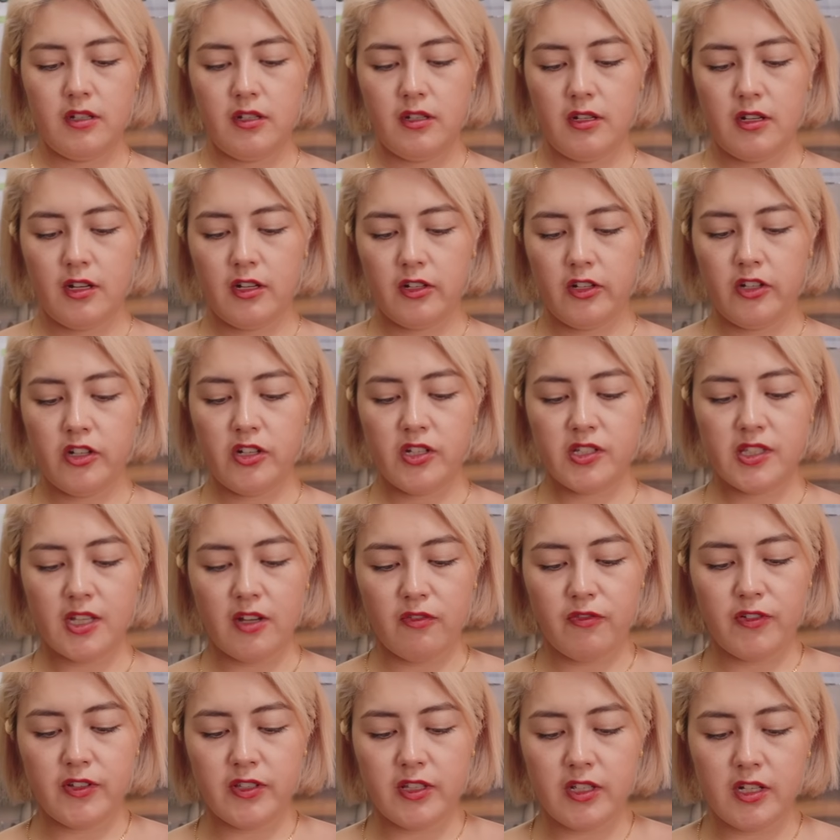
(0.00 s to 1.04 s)
And I use that
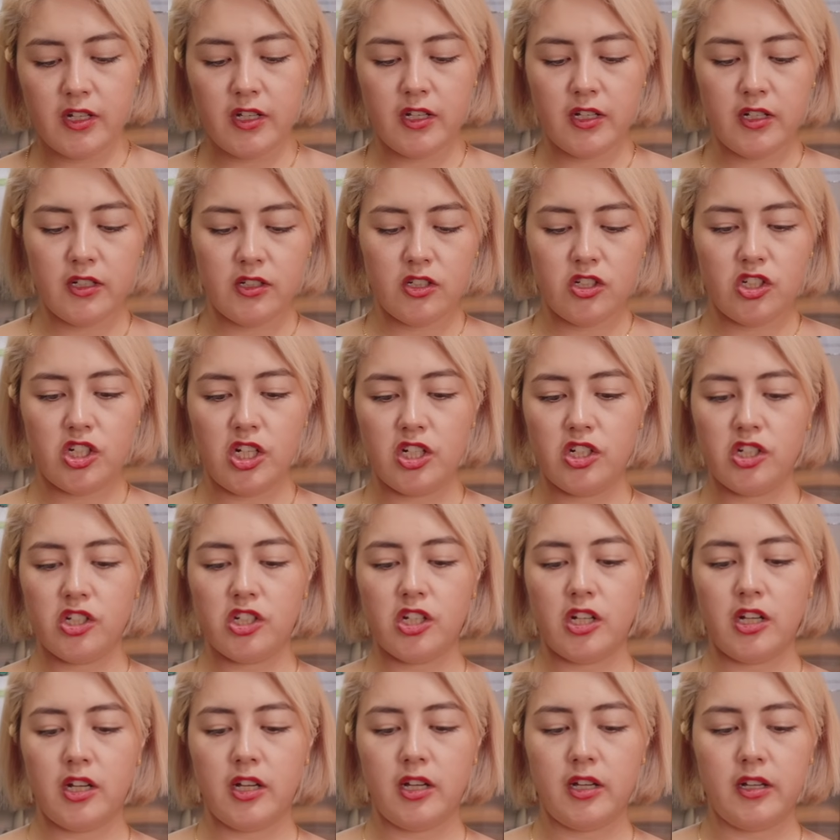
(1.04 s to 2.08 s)
for the
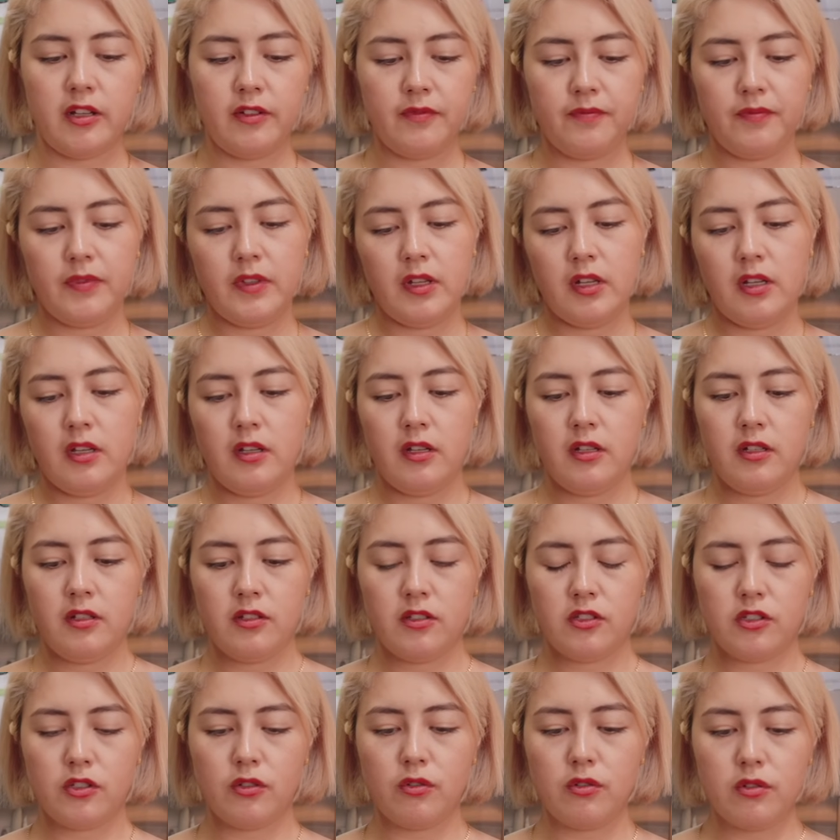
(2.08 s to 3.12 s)
ginger
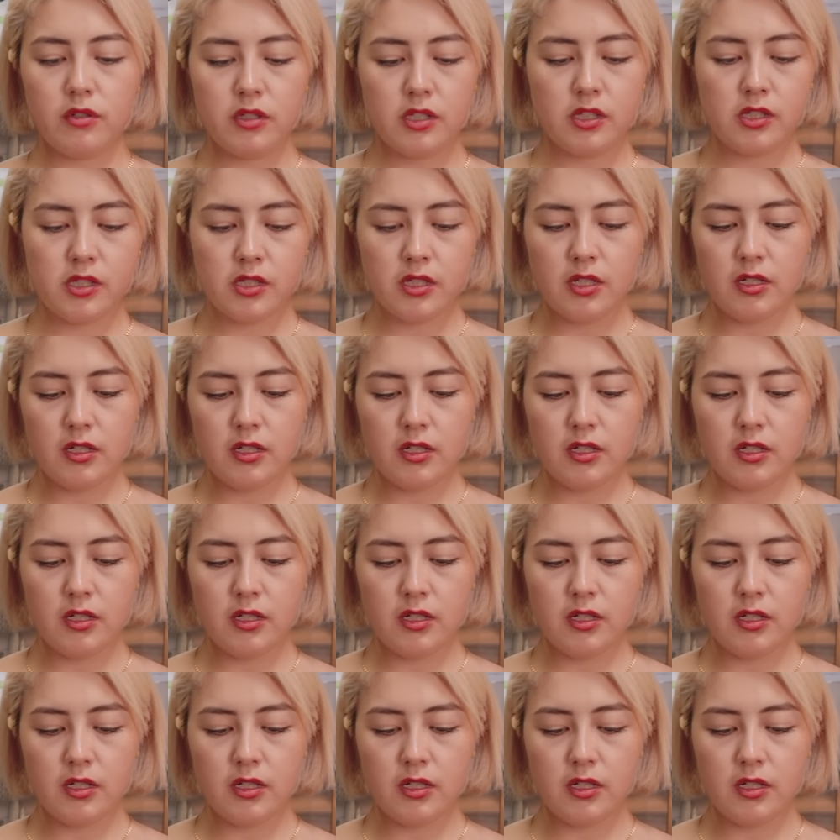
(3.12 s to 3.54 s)
sauce.